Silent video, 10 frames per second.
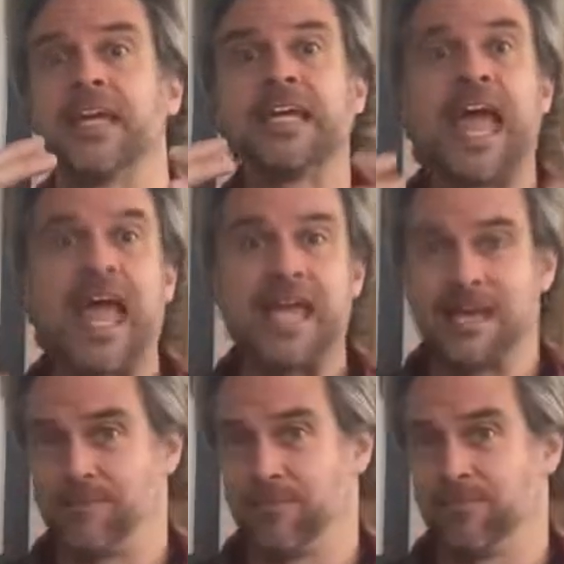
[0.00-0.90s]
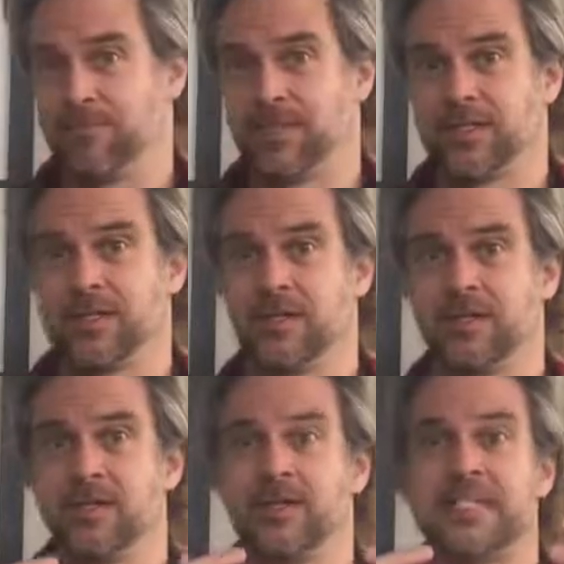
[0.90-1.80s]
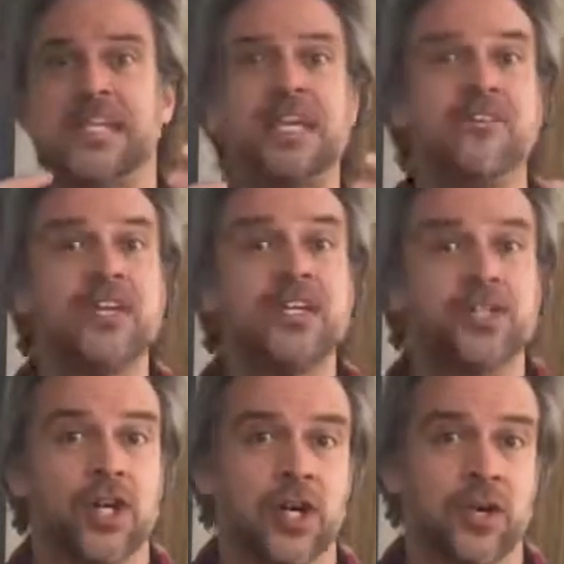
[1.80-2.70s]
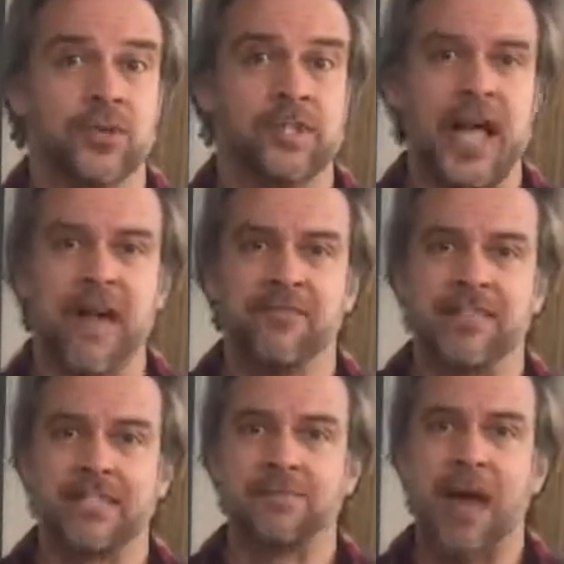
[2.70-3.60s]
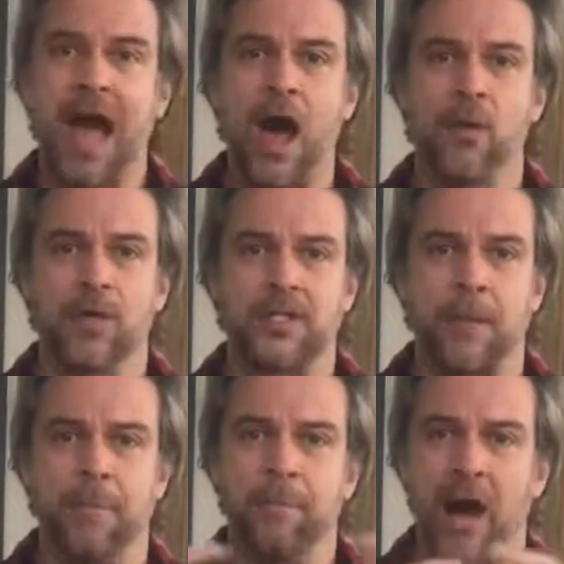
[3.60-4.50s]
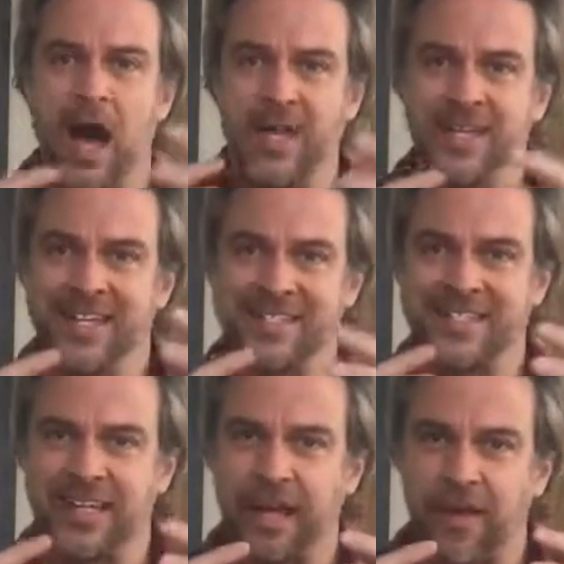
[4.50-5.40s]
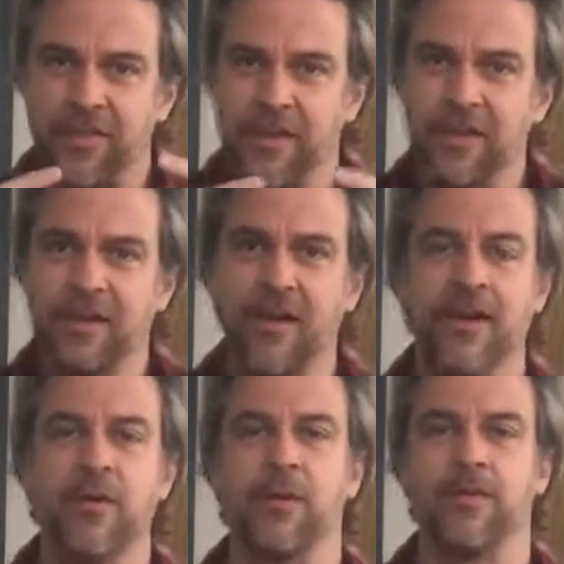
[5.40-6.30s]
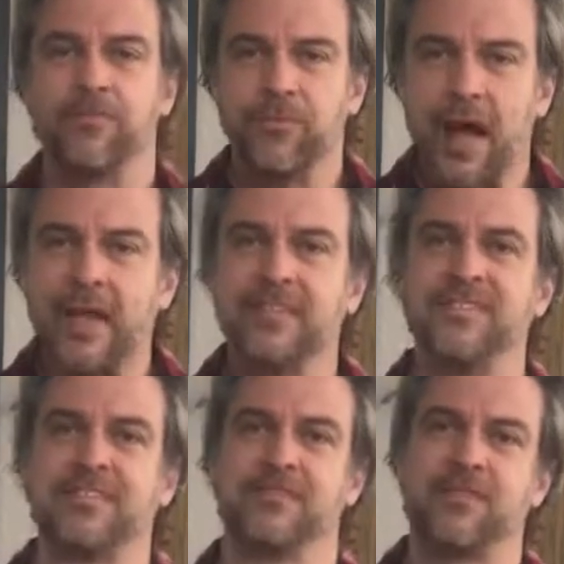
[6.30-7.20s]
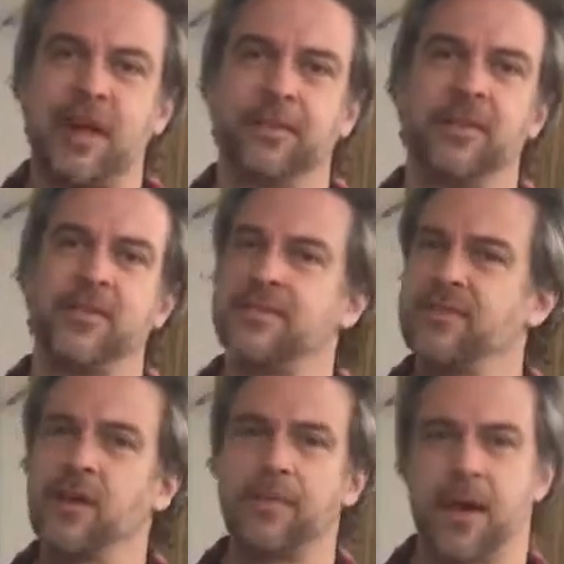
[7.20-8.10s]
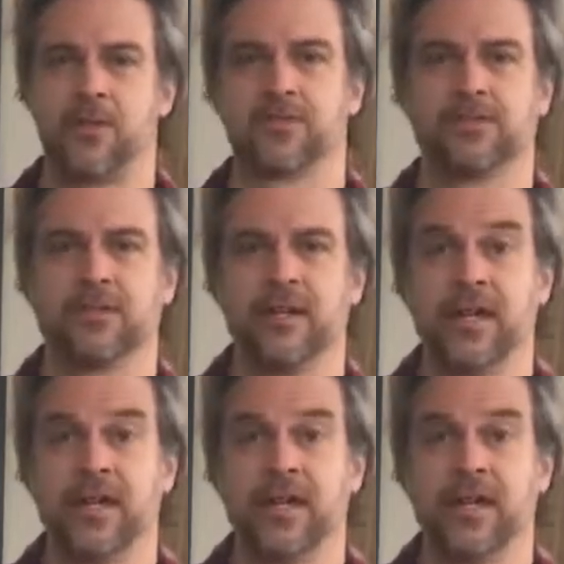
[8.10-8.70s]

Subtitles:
games, TV shows have this power to bond us together with friends and family that's very powerful.